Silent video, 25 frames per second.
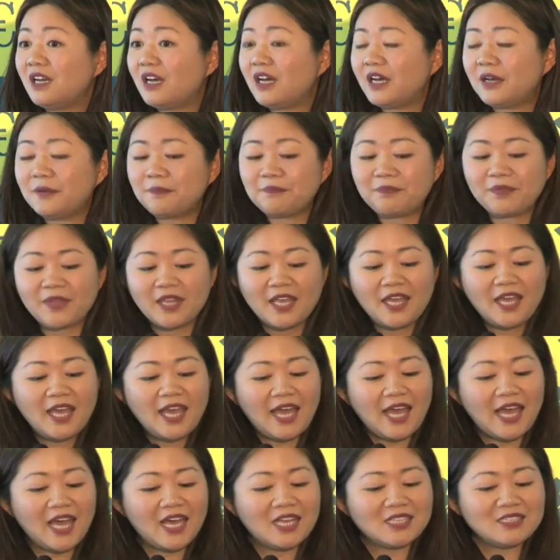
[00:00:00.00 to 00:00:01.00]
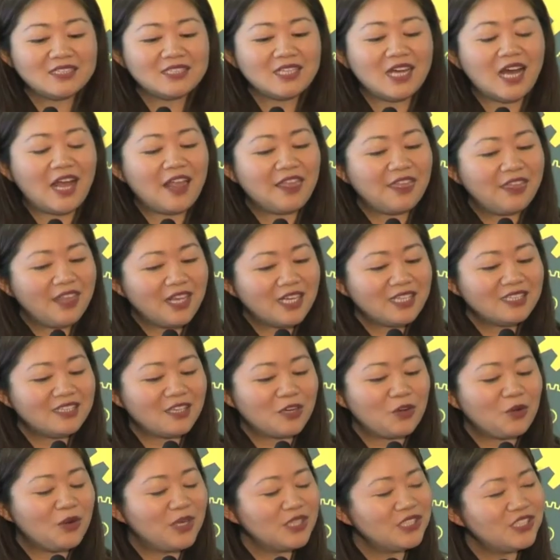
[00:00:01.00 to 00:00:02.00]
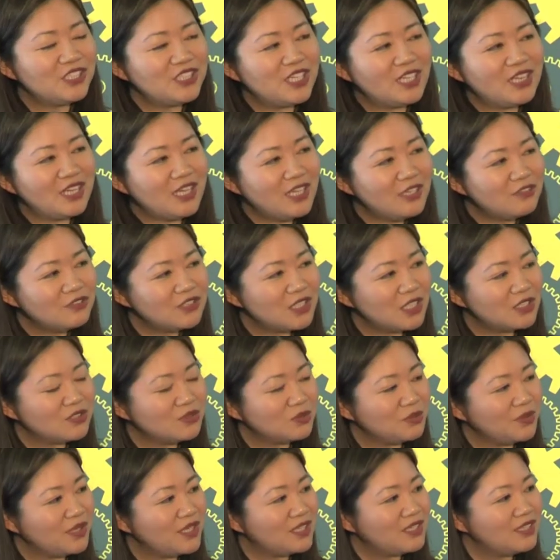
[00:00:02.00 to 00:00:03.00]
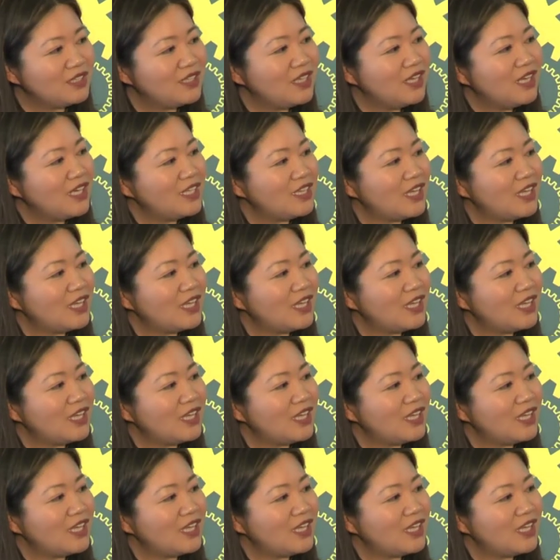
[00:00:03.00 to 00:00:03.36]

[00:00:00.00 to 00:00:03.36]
And I think the question it leaves us with